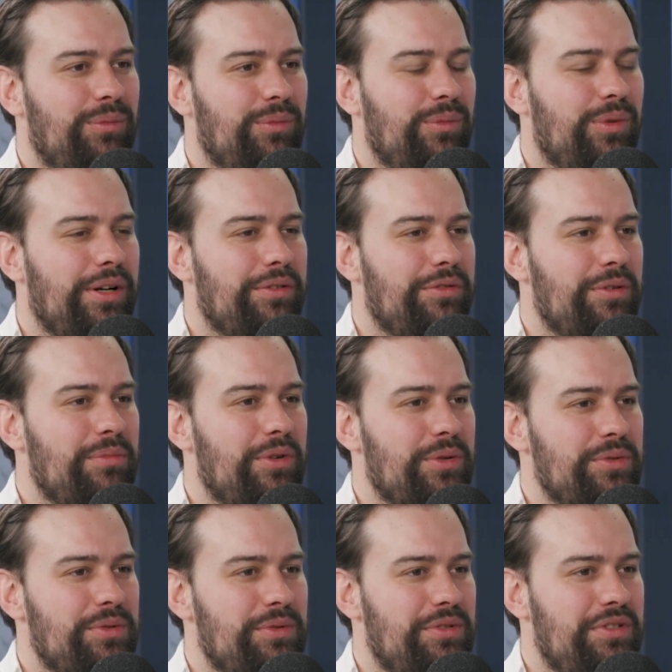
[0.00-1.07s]
one of the
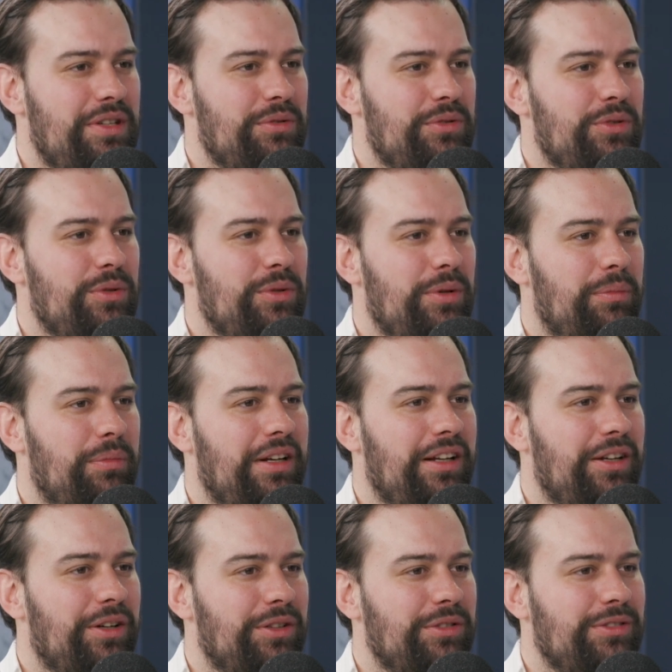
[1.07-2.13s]
most CO2
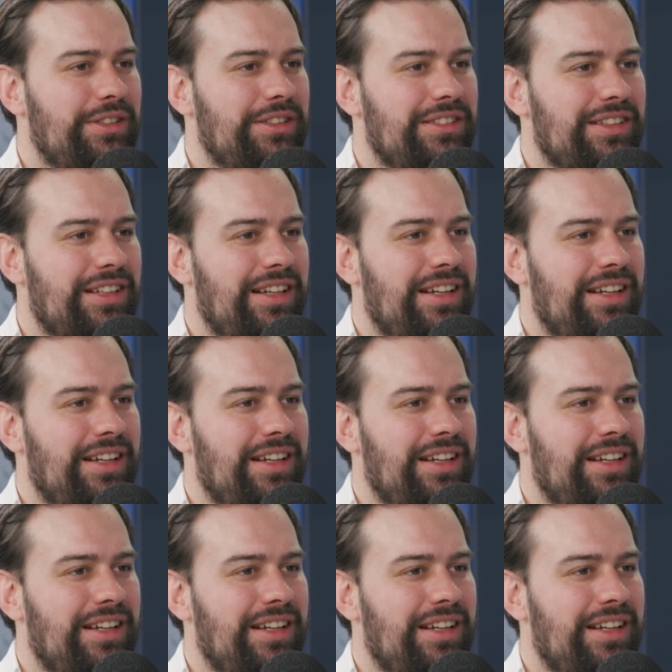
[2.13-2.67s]
emitting countries.